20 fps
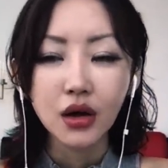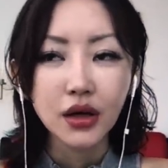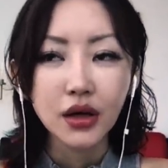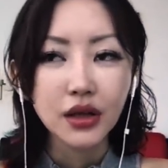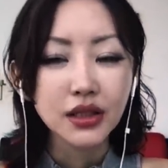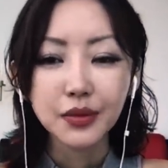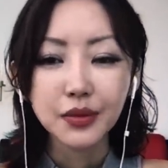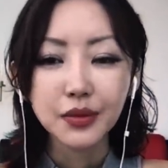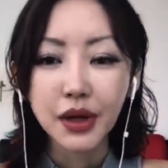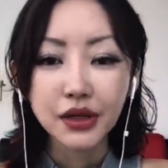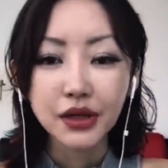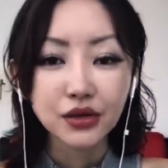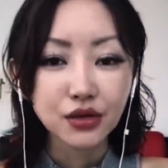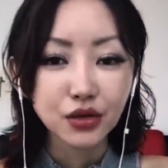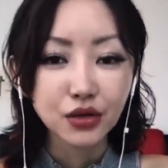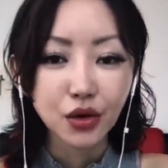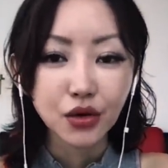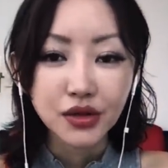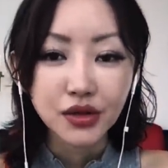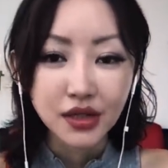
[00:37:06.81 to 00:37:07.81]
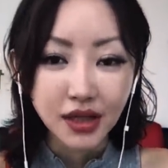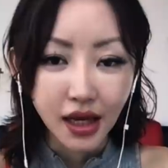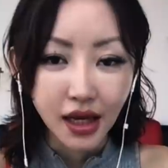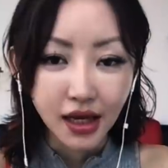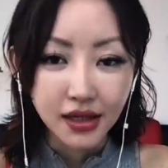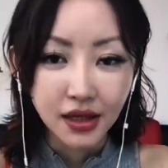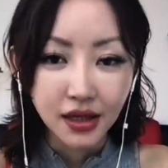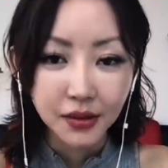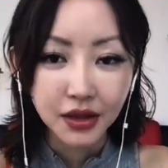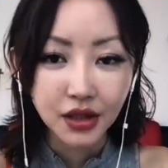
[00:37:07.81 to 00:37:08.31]
This makes no
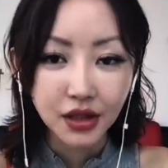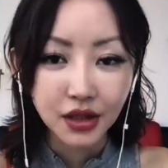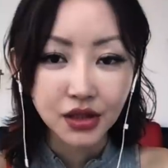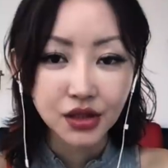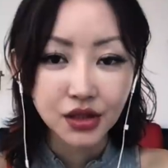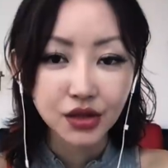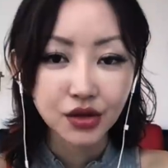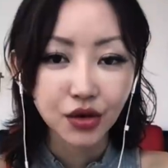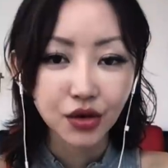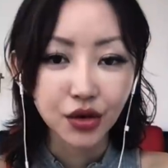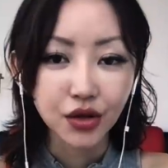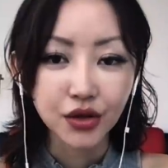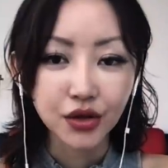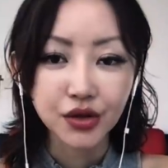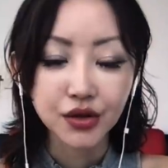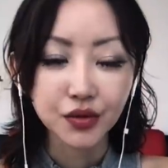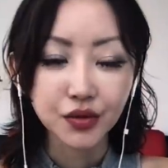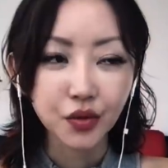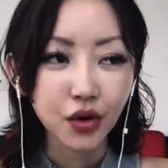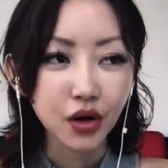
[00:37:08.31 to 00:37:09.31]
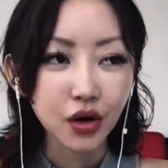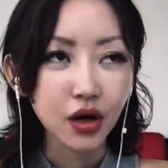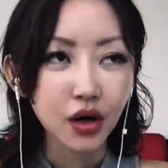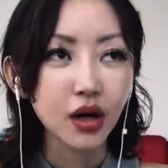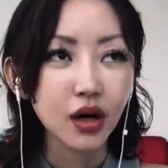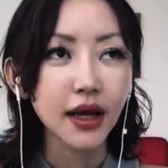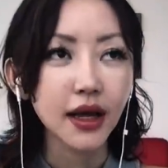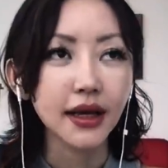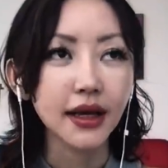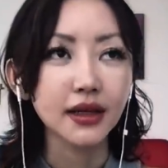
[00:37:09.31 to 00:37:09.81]
sense. I mean, these girls were
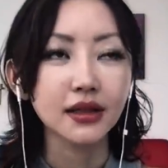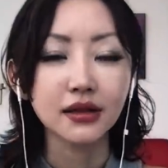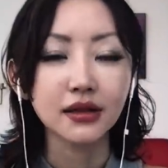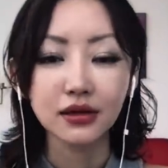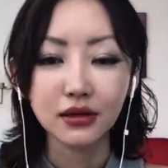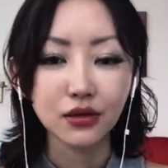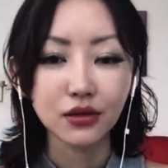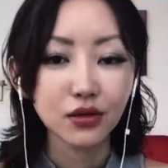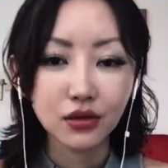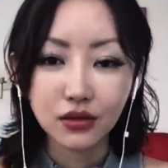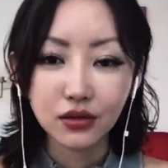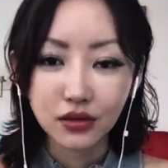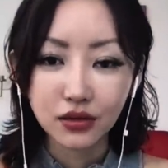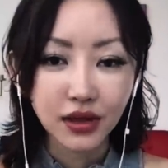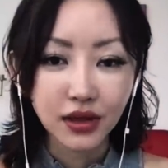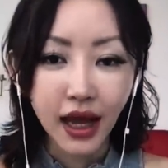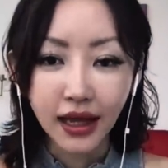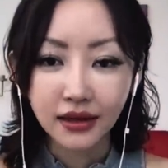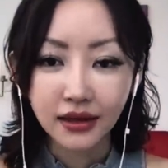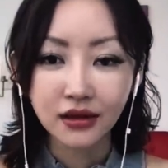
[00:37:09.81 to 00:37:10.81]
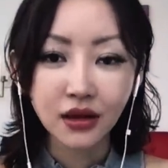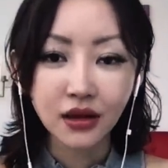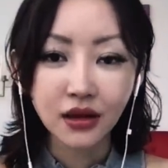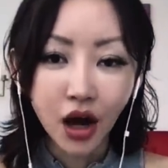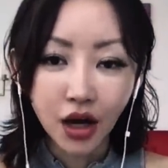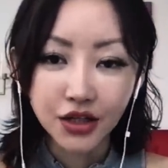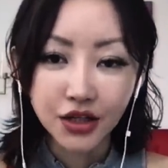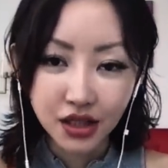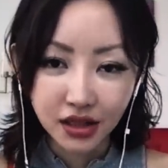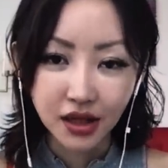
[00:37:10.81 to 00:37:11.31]
like not
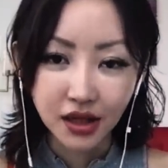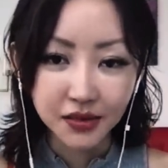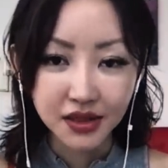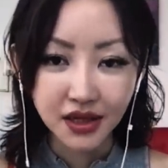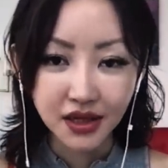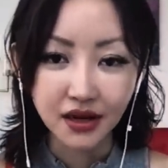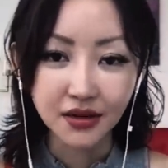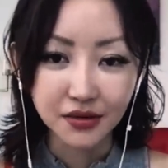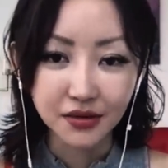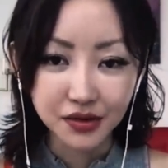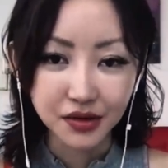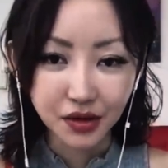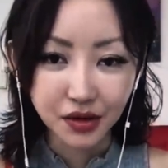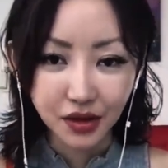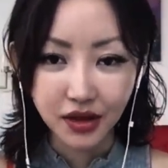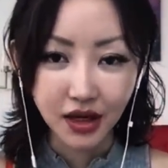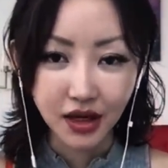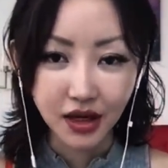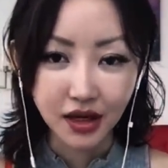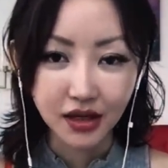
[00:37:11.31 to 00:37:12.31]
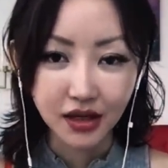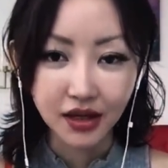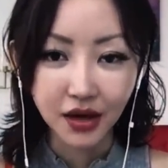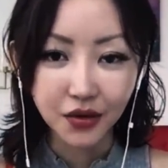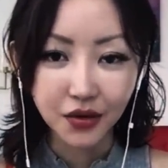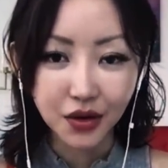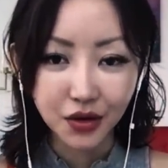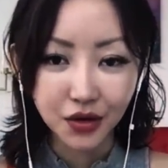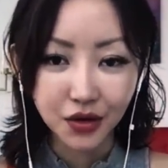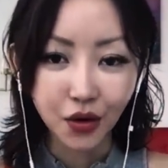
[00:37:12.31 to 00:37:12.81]
touching themselves the thing. They
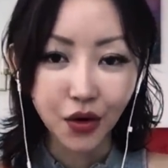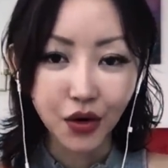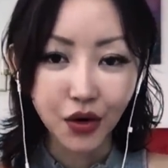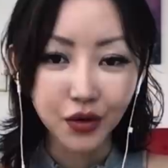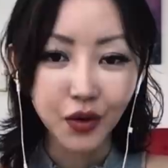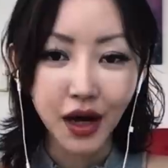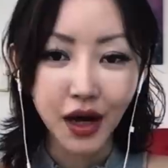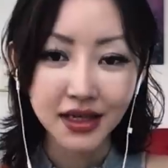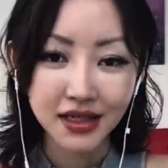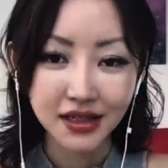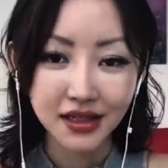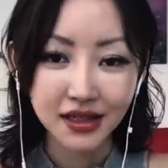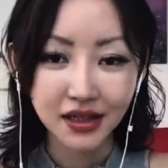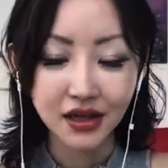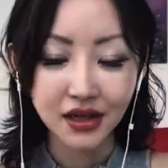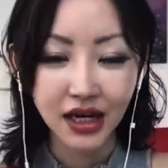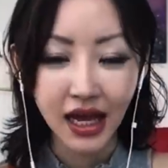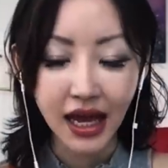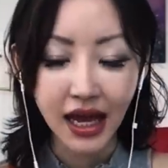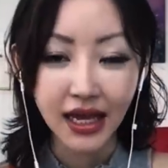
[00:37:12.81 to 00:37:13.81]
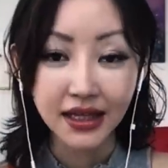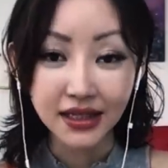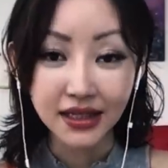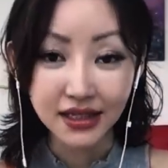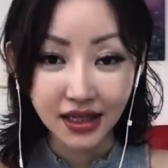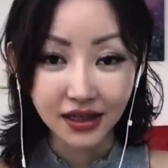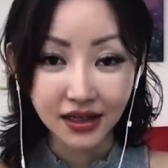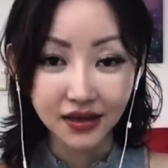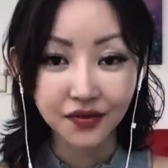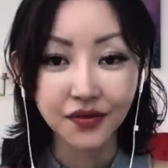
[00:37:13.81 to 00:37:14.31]
were going washing their hands
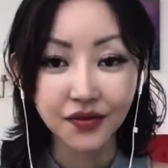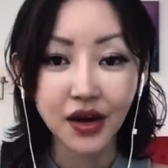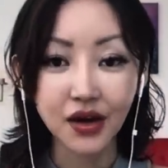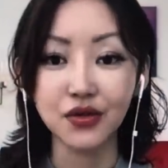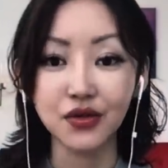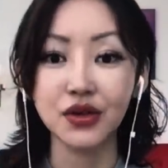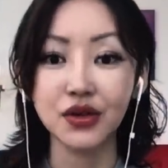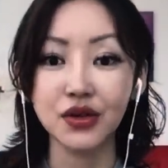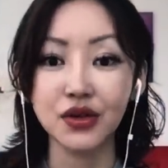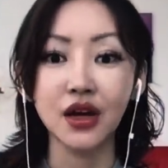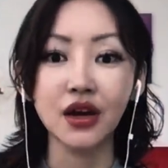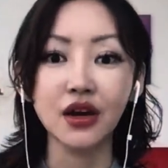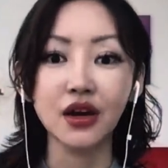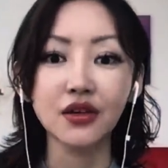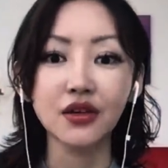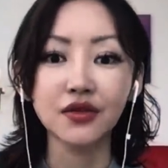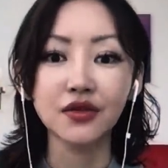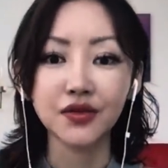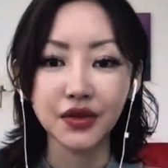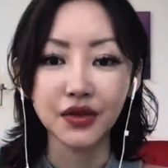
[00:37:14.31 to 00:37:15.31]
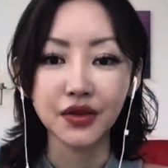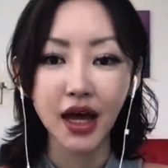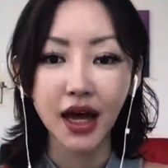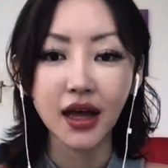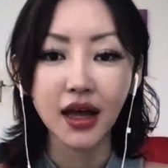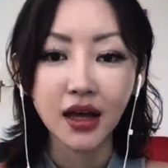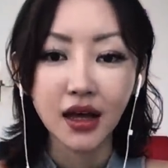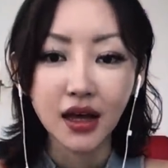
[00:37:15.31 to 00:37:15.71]
like very carefully that.